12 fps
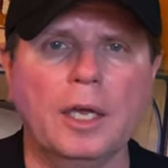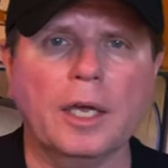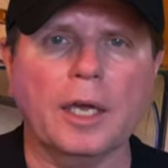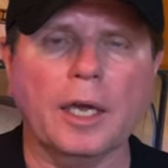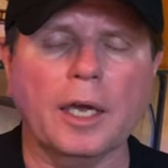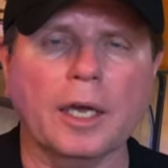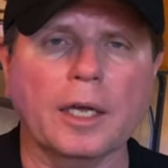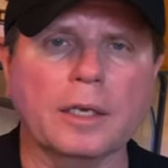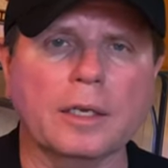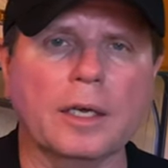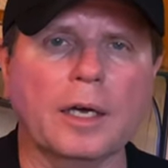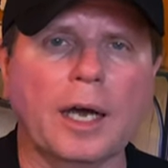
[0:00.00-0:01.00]

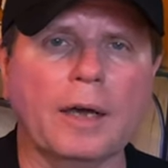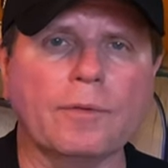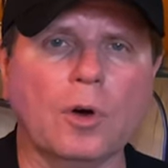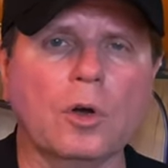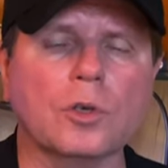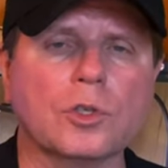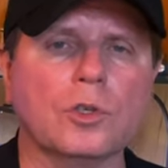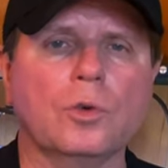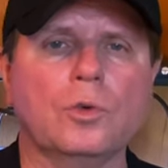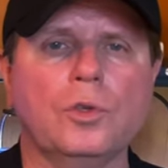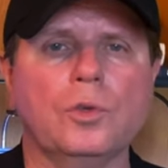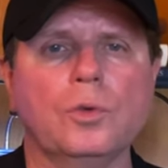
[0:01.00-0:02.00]
And uh, I've also
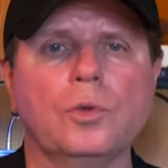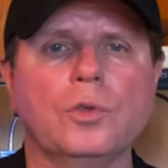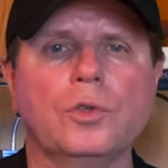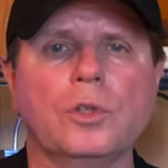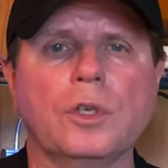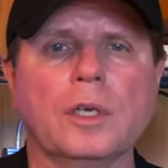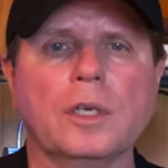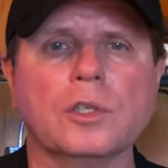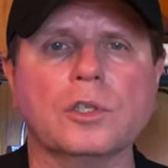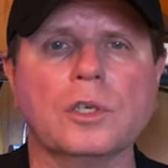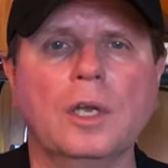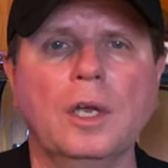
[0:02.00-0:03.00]
used
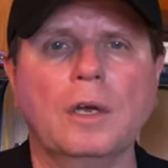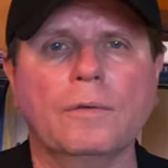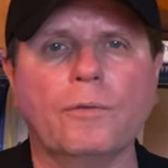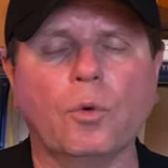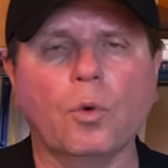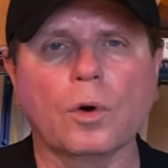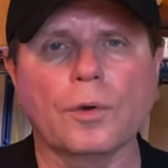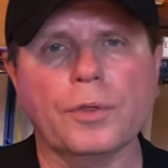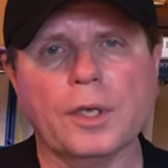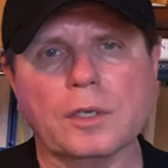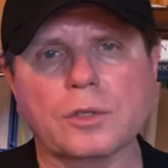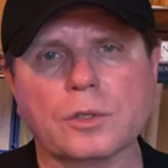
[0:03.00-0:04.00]
this for
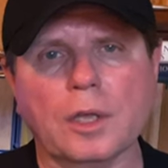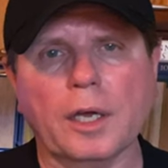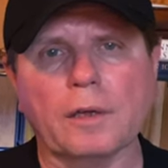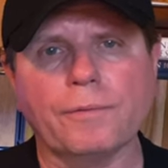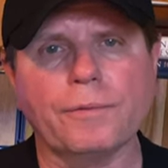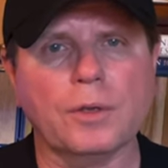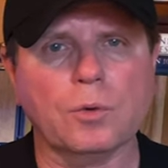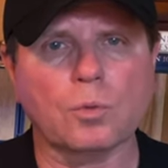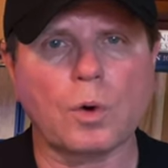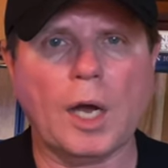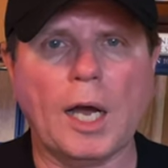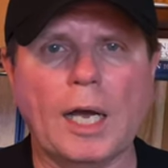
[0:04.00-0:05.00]
things like fin
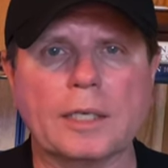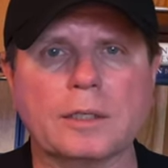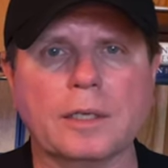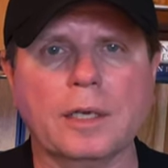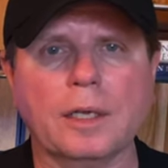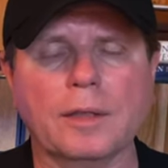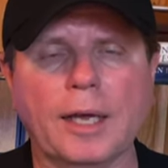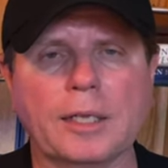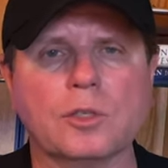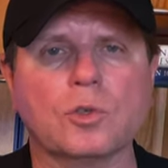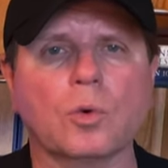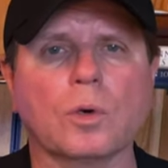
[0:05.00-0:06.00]
rot and
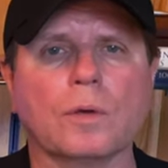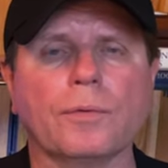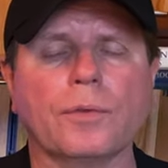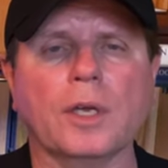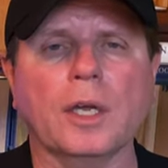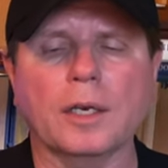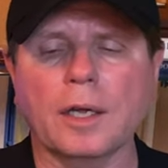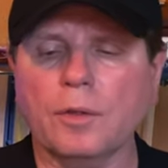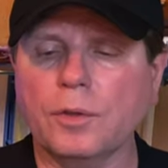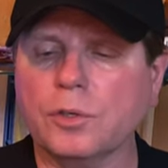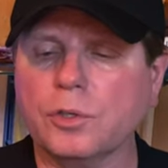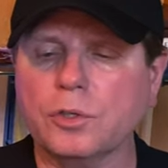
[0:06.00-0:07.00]
that sort of thing. Now,
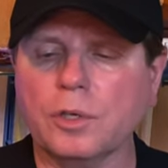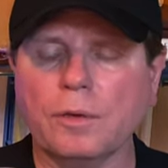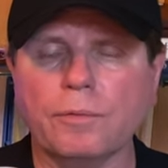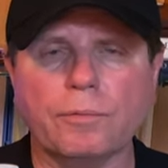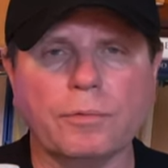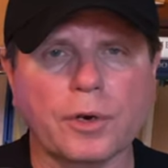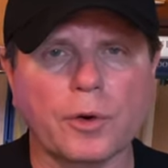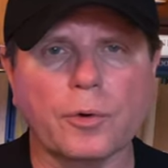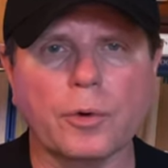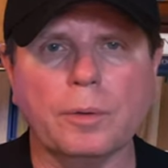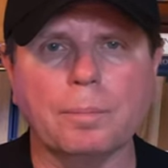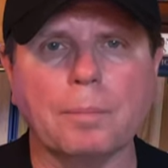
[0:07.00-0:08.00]
this is a
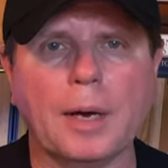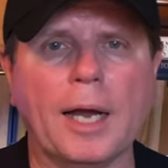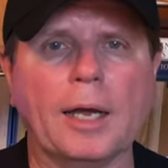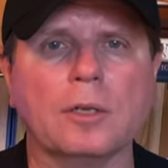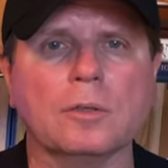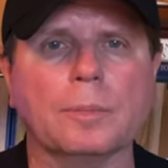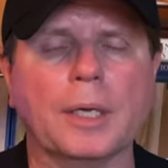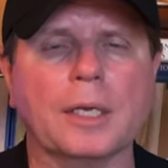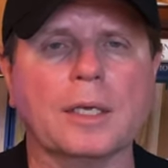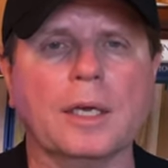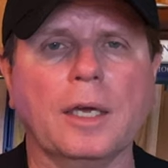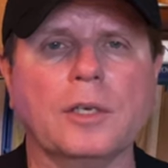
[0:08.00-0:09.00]
very mild
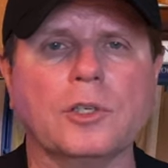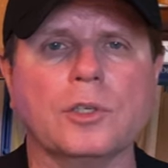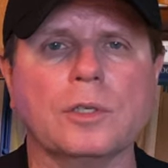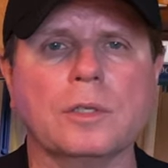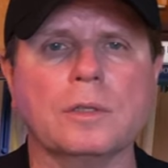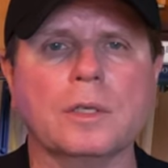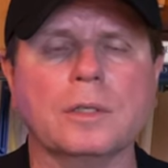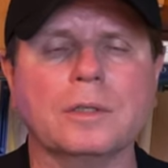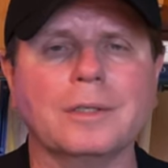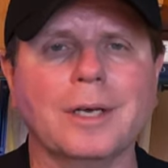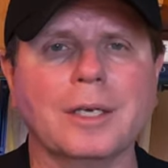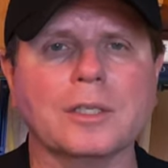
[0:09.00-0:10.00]
medication
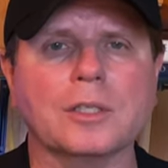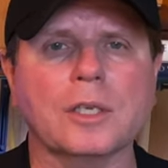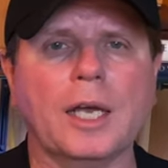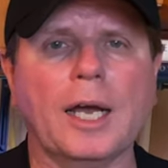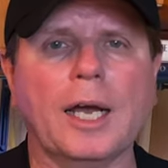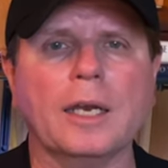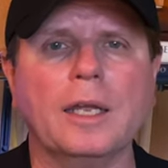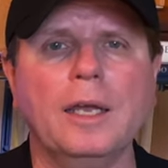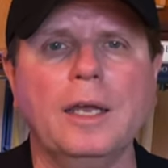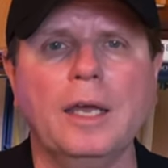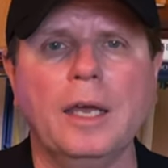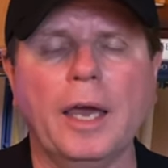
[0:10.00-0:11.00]
that does not
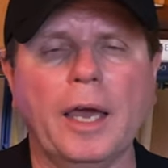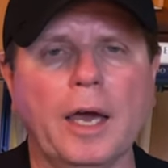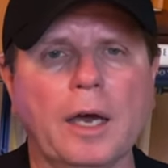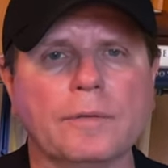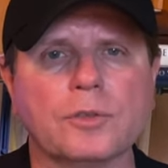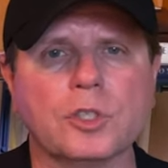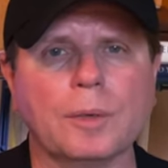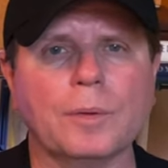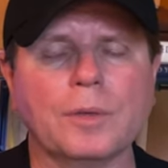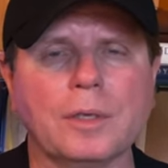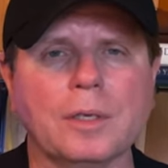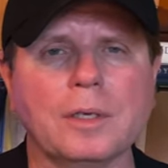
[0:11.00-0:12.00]
have some
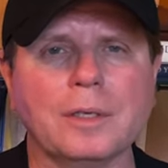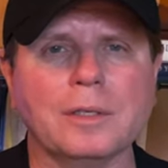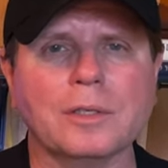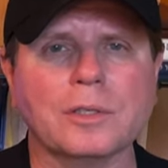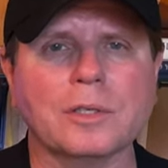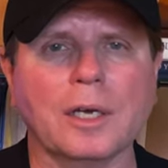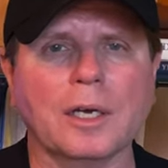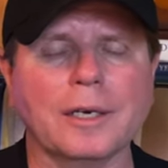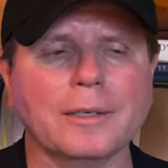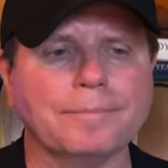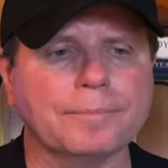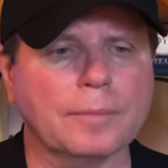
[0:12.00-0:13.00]
of these uh,